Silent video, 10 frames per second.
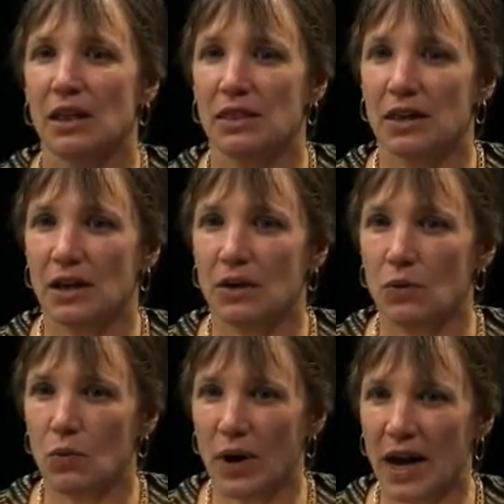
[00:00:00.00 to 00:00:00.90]
the
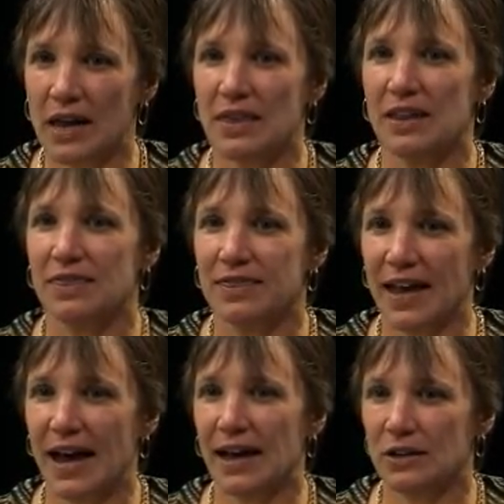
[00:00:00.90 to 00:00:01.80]
way that
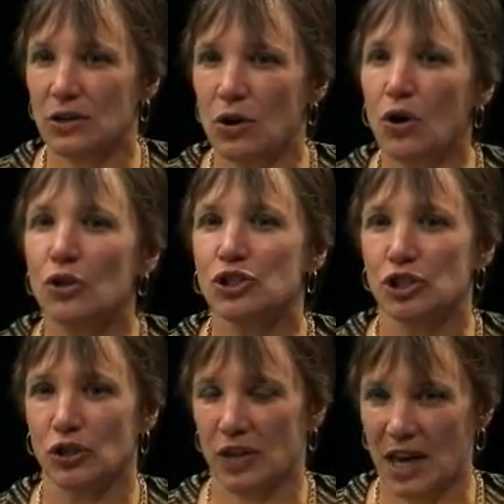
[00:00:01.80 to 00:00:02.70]
that
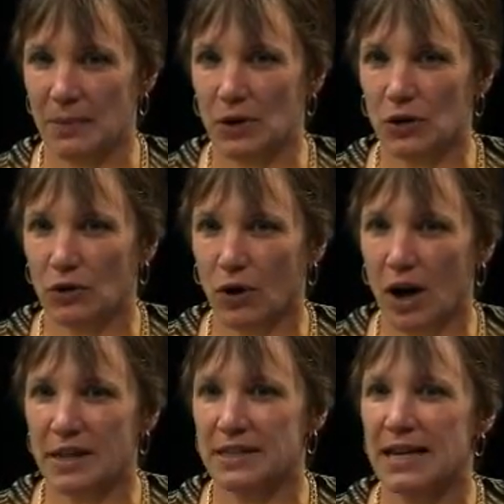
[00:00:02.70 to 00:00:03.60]
culture came
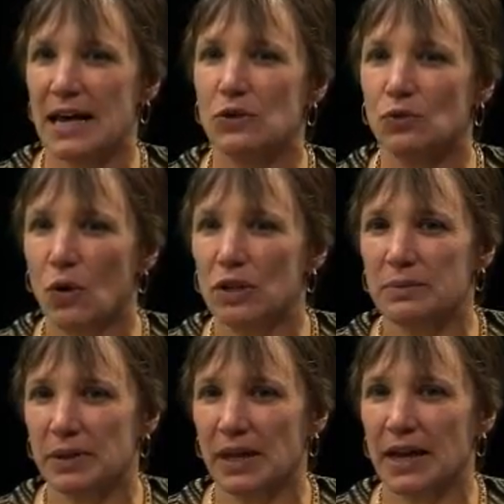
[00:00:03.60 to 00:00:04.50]
across and the role it
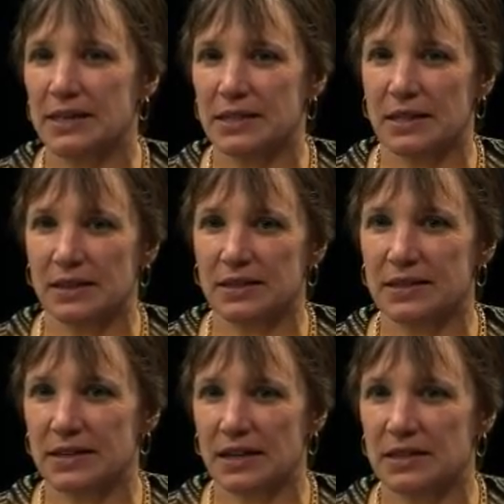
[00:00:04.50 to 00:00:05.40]
plays in the
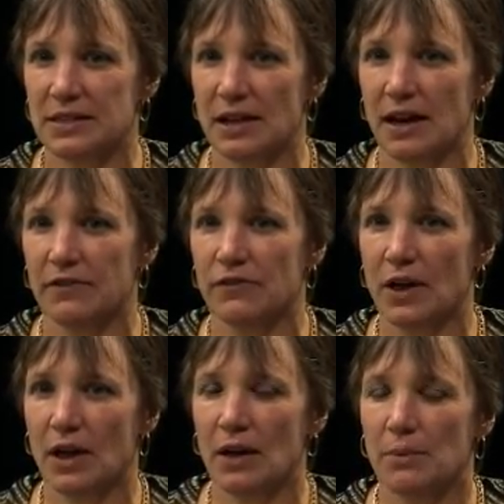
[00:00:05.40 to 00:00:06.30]
sense of
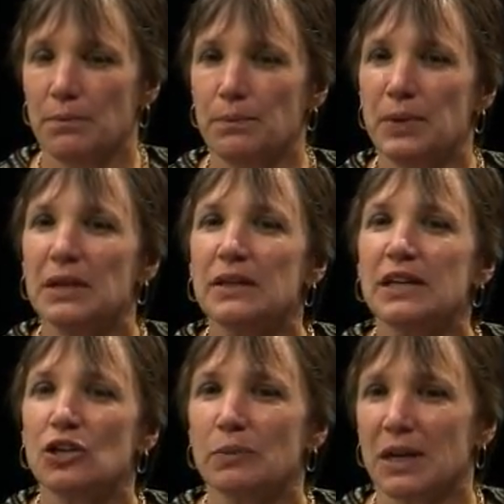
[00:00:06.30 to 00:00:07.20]

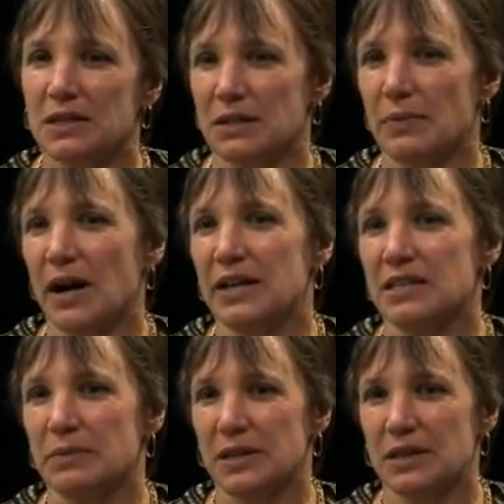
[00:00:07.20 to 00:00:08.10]
beleaguerment, and
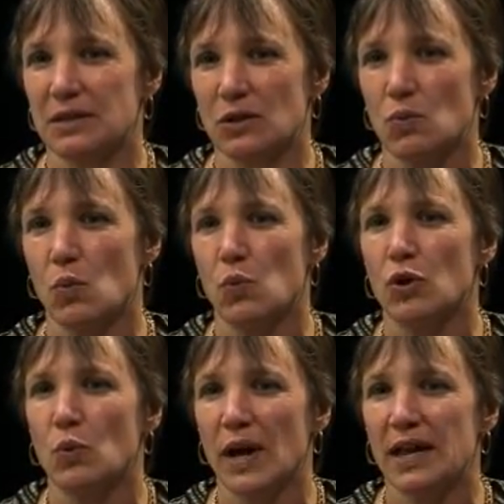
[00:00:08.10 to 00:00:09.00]
possibly the
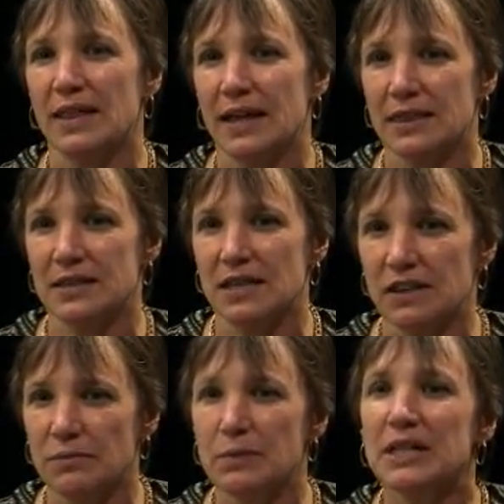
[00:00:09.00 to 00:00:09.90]
way that this kind
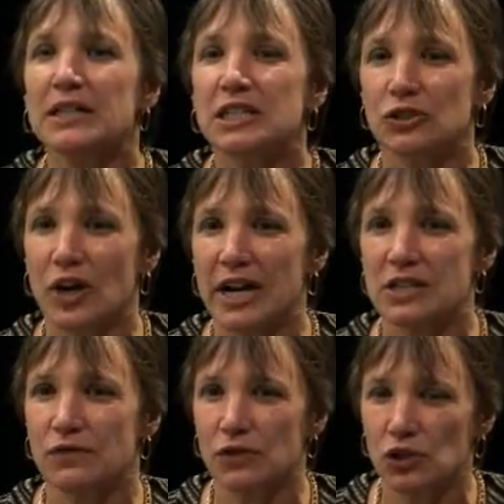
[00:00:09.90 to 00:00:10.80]
of militarized
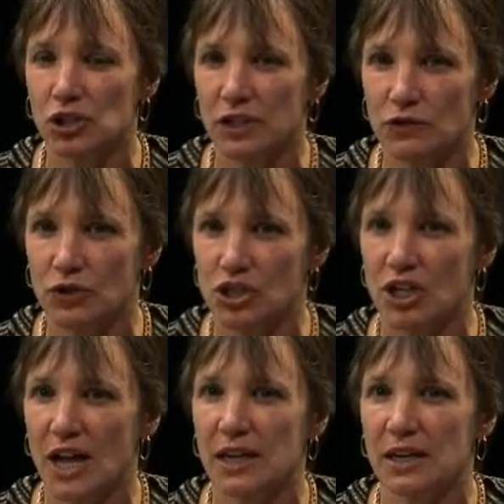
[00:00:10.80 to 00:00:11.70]
version of
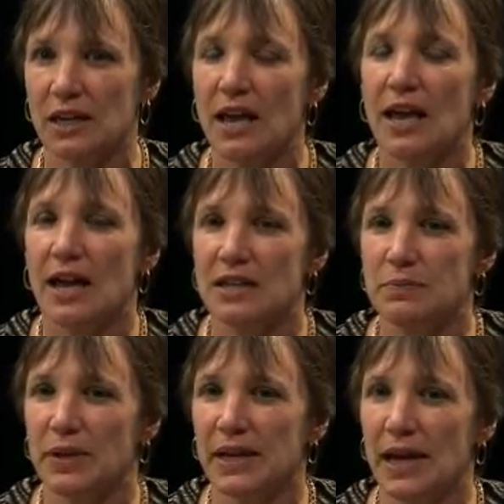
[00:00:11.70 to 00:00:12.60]
Christianity has
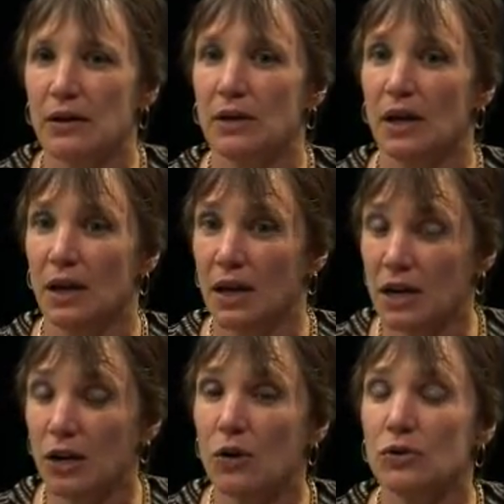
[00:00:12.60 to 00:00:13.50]
played out in
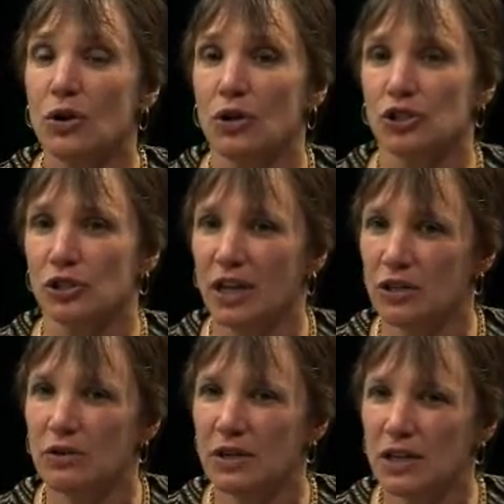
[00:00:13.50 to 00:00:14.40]
our own culture. Can
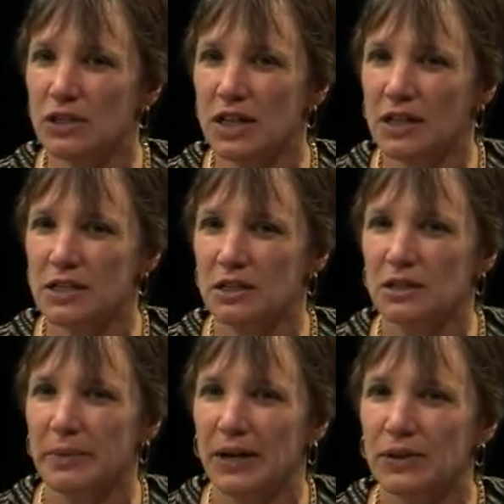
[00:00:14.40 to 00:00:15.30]
you tell us a little
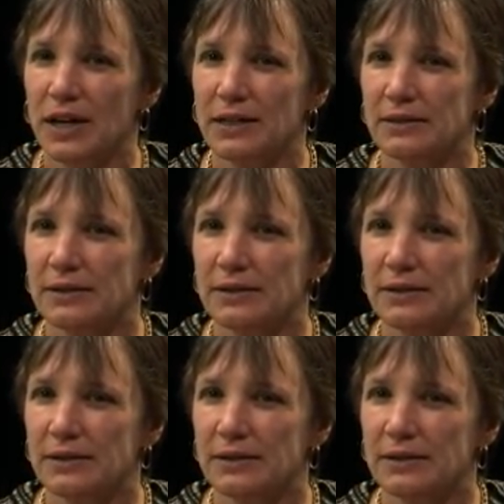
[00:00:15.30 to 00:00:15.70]
about that?